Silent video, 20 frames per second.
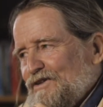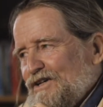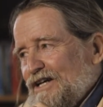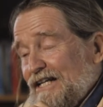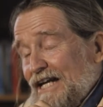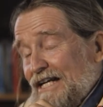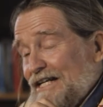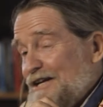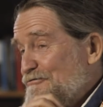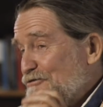
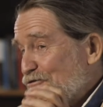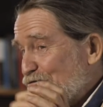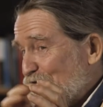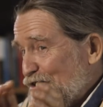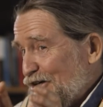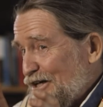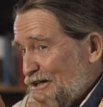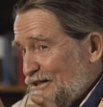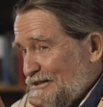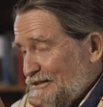And I never
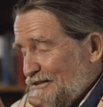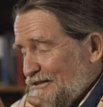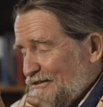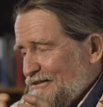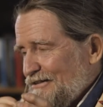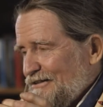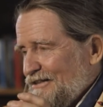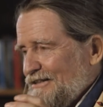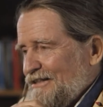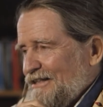forgot it.
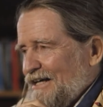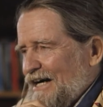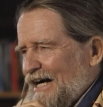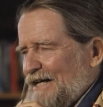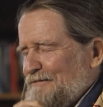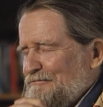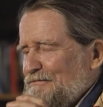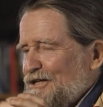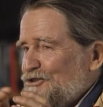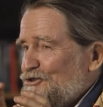
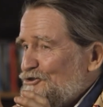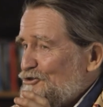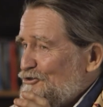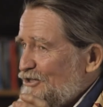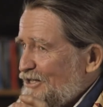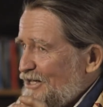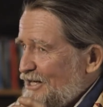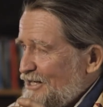I'm not sure that I